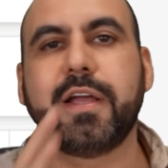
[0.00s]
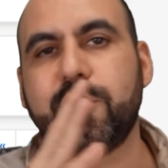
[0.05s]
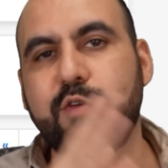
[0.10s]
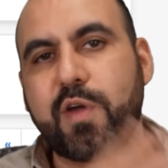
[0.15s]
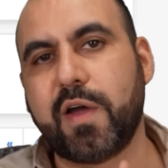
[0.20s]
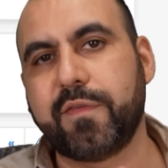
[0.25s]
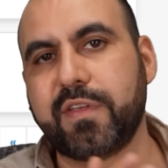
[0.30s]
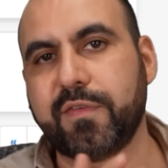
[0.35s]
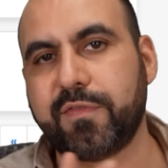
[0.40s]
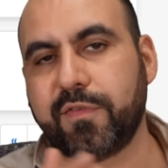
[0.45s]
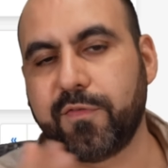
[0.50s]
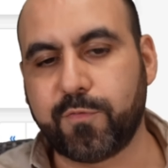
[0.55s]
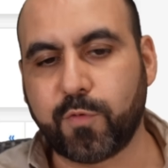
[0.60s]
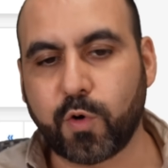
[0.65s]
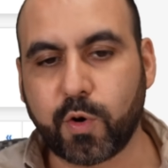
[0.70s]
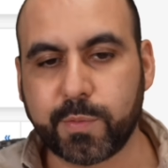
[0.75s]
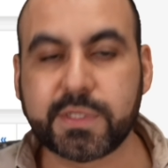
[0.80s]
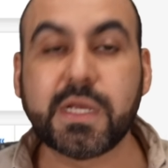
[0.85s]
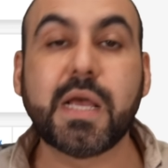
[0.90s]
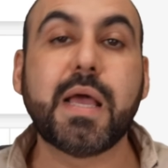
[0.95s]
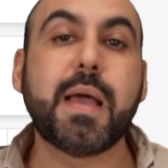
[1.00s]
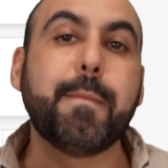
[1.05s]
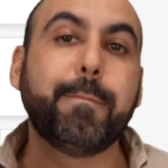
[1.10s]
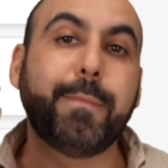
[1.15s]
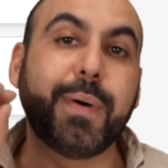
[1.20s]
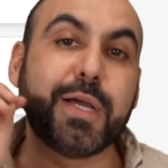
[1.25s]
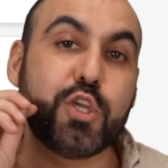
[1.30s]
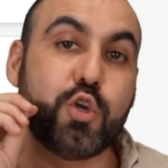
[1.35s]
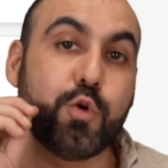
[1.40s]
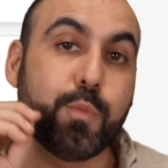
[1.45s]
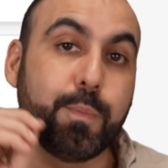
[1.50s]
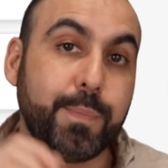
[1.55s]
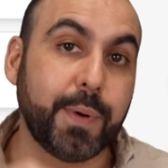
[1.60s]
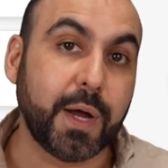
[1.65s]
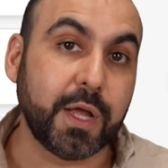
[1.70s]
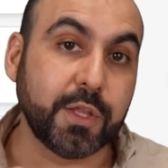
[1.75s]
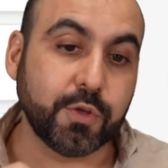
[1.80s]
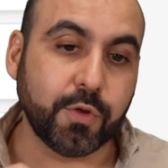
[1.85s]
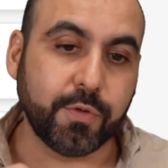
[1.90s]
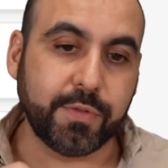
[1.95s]
And you have different forms, but you
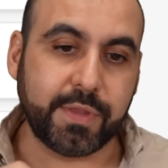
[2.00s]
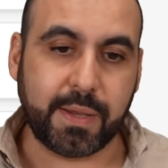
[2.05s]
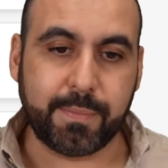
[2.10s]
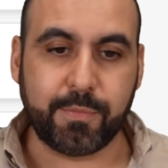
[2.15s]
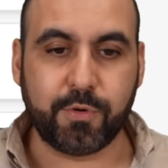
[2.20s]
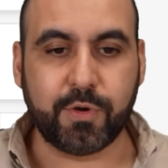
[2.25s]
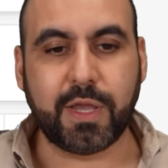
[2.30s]
bundle them,